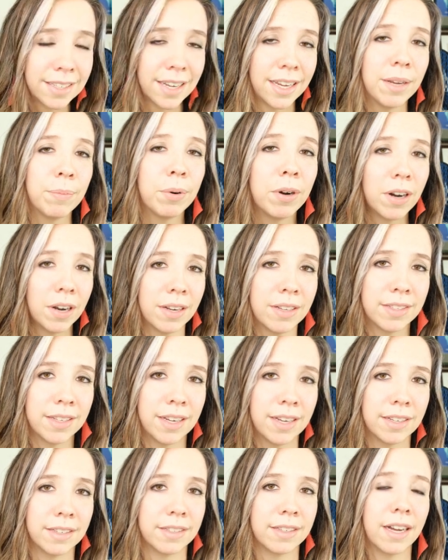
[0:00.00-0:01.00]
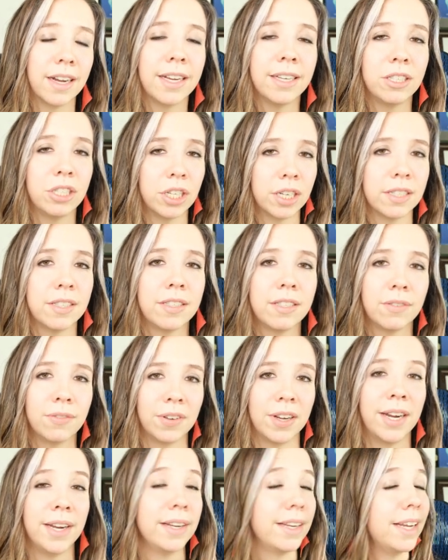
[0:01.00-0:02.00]
same process I just
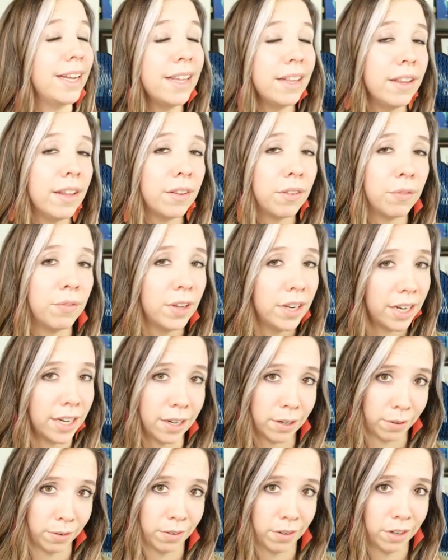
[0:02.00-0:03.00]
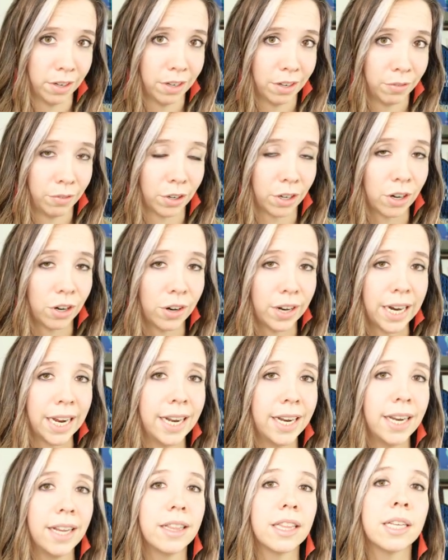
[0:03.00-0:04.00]
defined in this video for
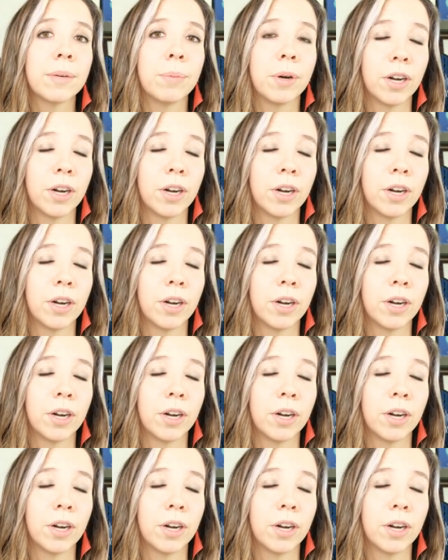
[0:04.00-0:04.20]
creating the